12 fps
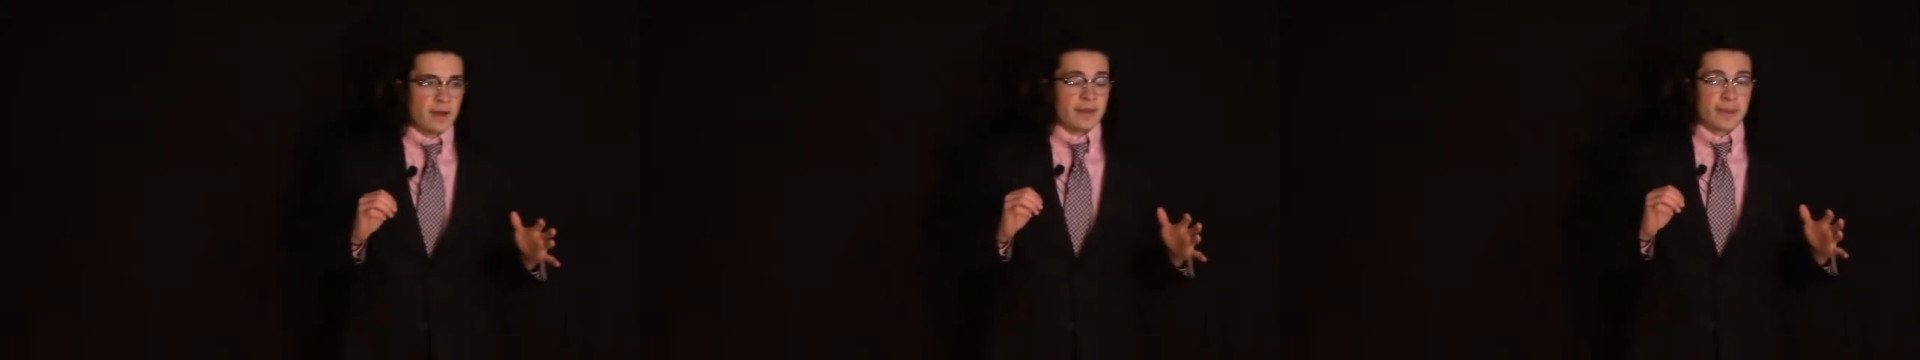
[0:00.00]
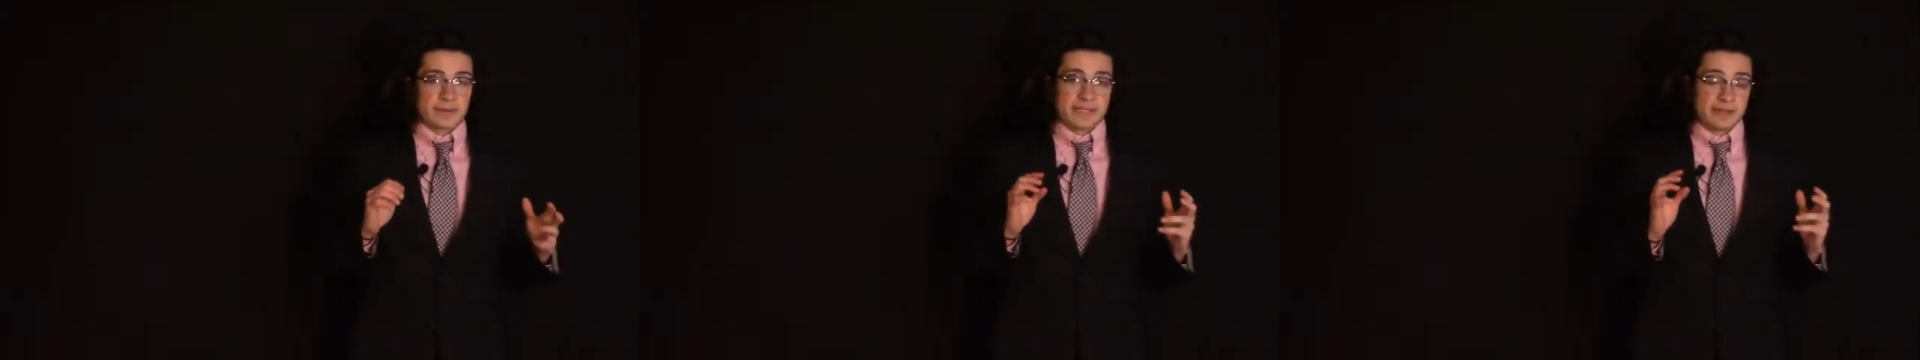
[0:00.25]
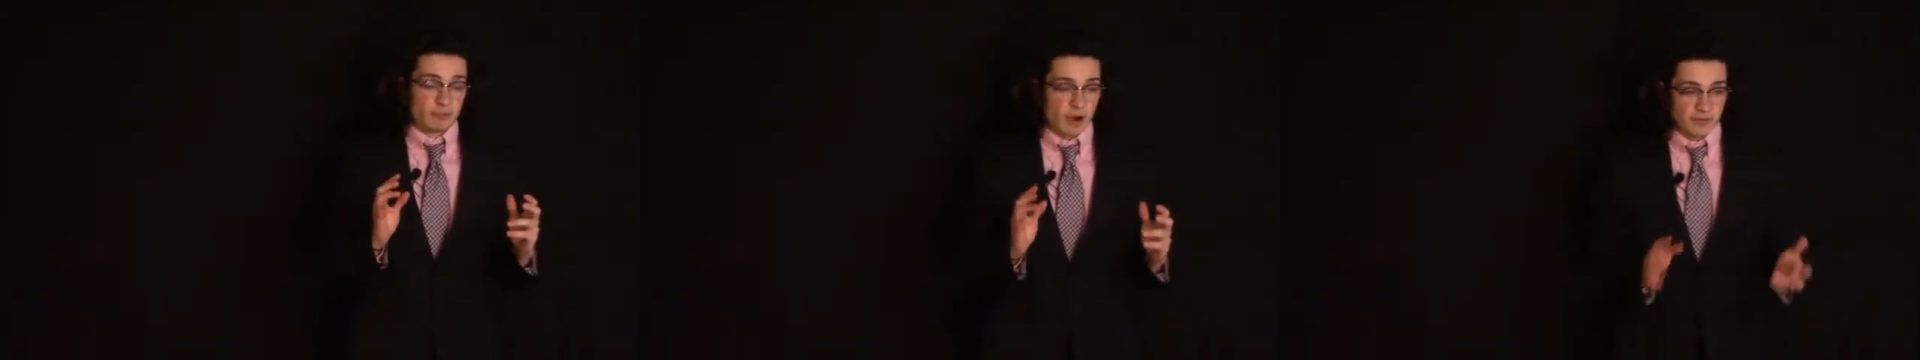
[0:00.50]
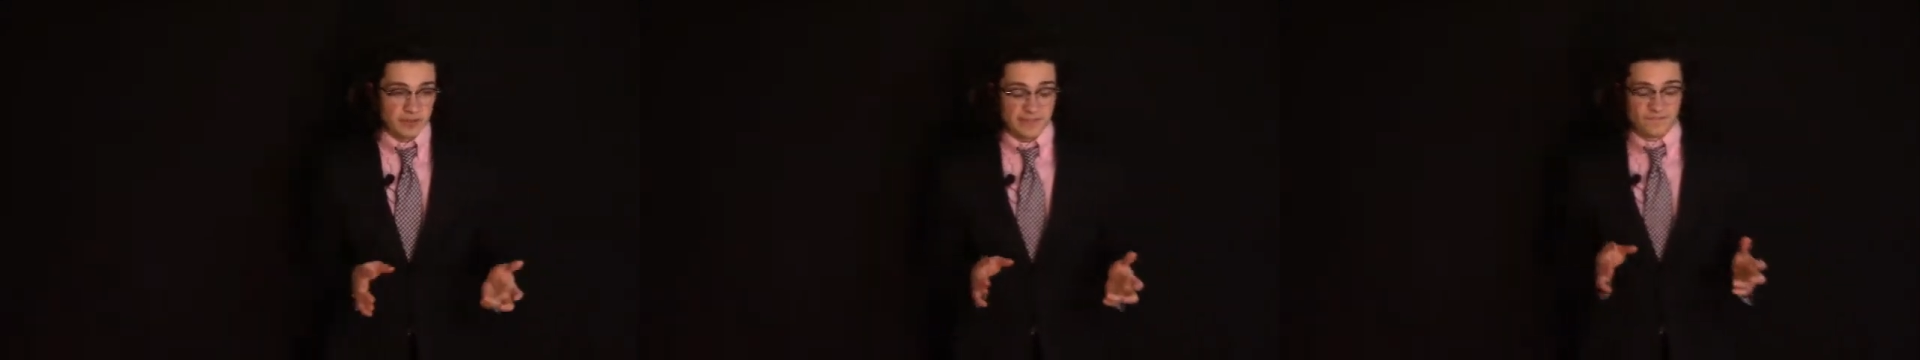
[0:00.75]
There was
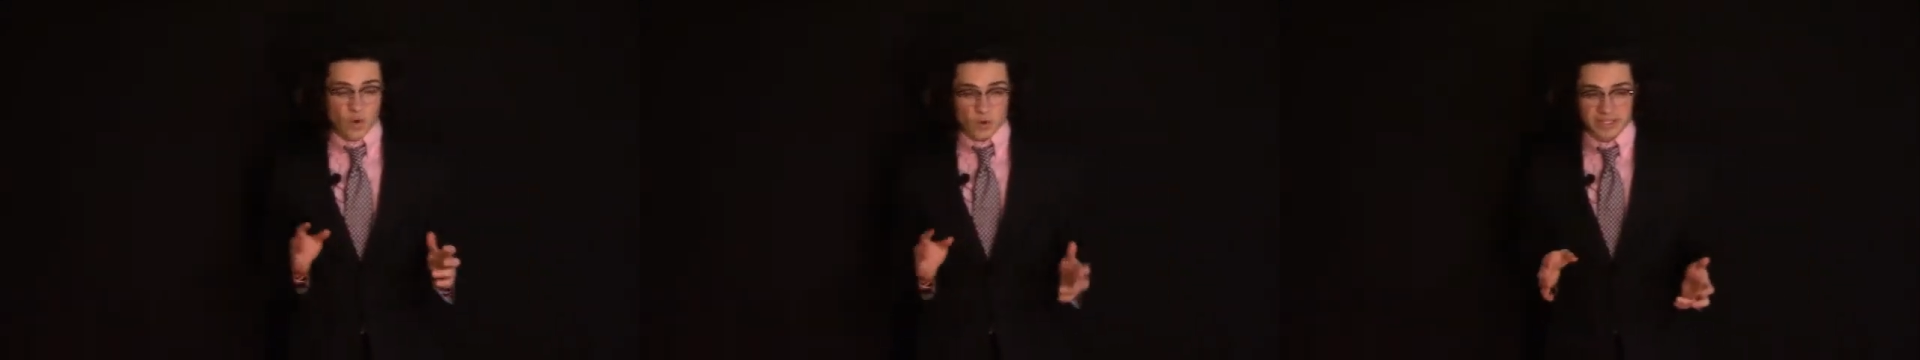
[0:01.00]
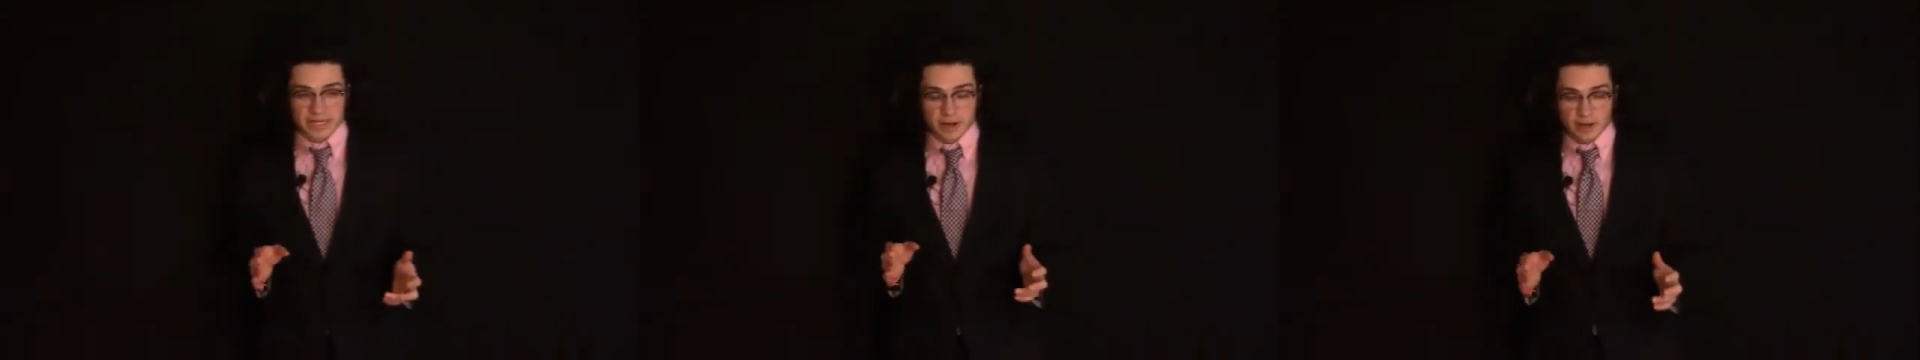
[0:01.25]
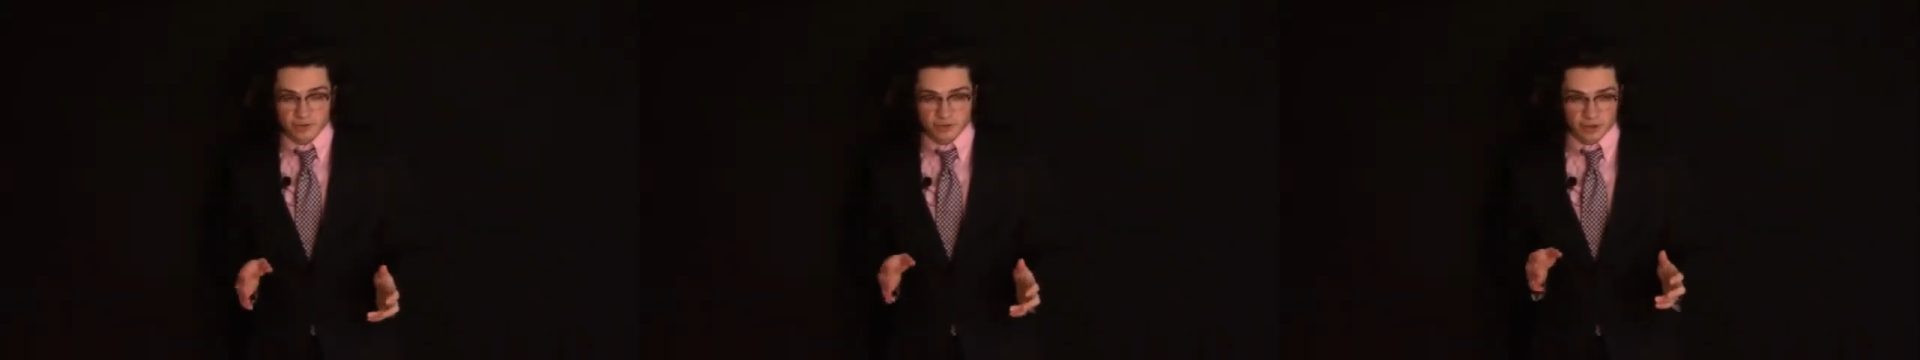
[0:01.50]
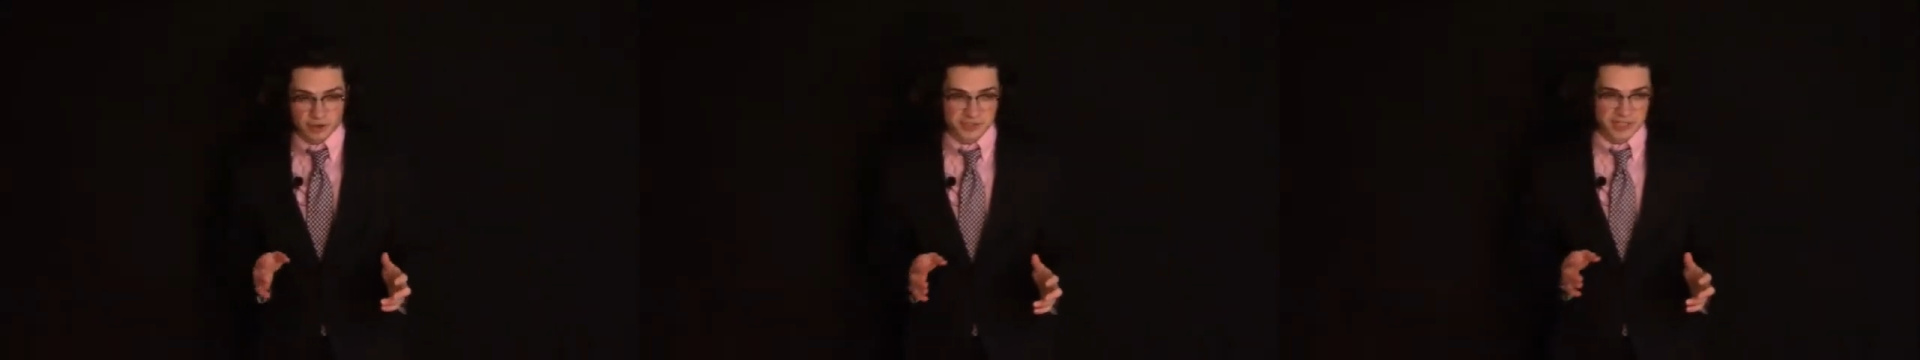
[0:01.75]
roughly
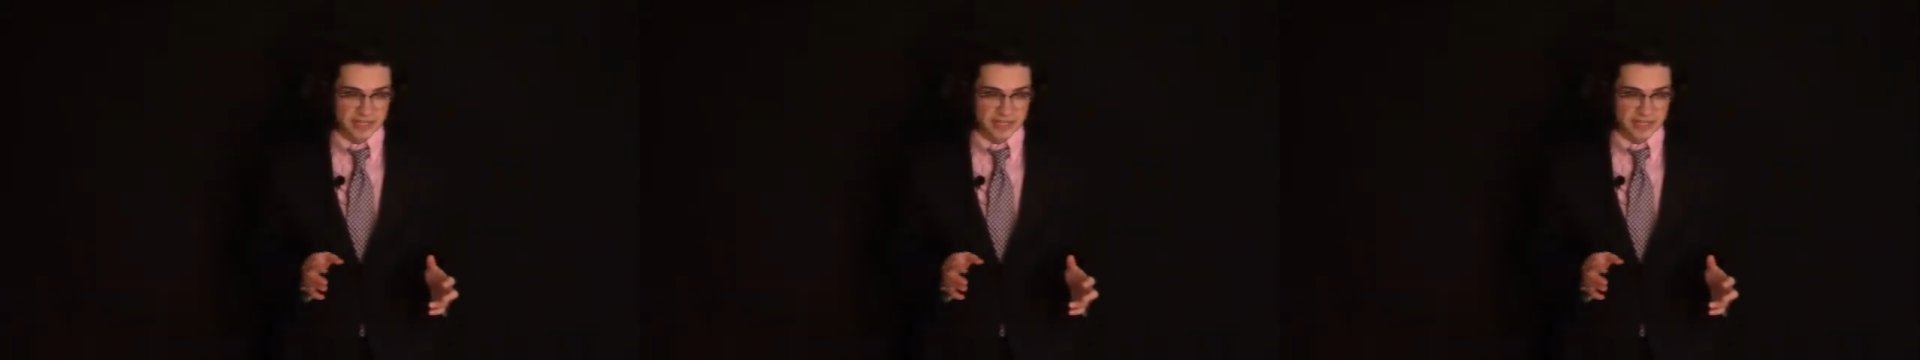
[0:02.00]
1,400 girls that